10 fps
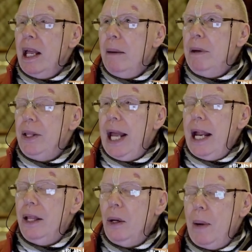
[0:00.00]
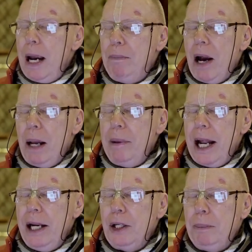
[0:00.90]
But then the way
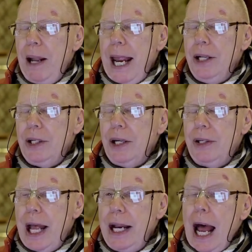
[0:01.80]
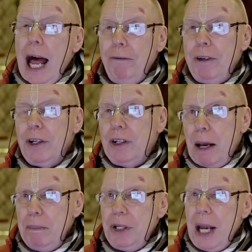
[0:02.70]
Prabhupada explains is that after
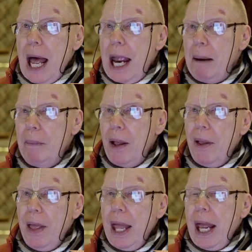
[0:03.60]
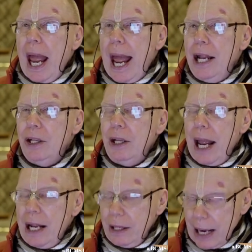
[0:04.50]
some time,
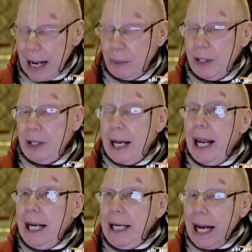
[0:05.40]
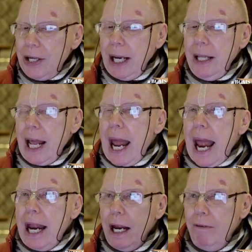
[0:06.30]
and like we said, getting the
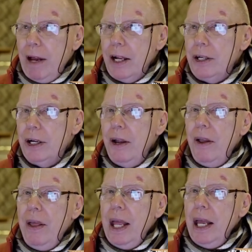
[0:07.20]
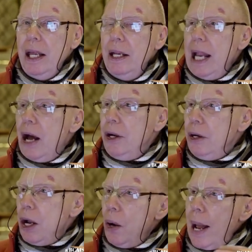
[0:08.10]
hang of it, now
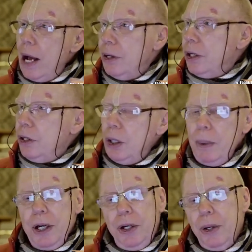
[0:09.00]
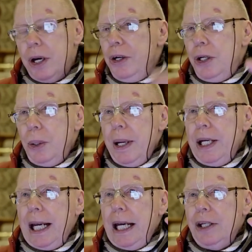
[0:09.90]
you know how to do it, you can do it
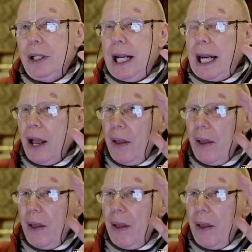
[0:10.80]
easily.